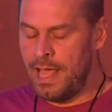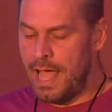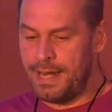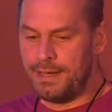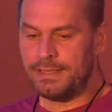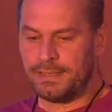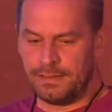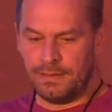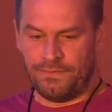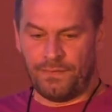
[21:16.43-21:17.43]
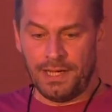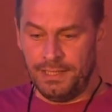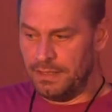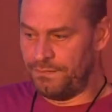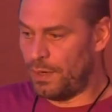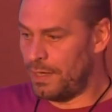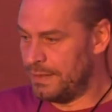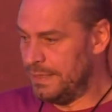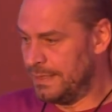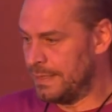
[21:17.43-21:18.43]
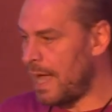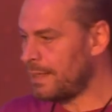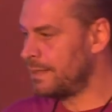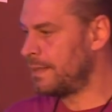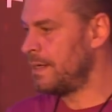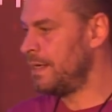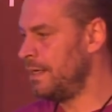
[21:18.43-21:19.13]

And finding the fraud is not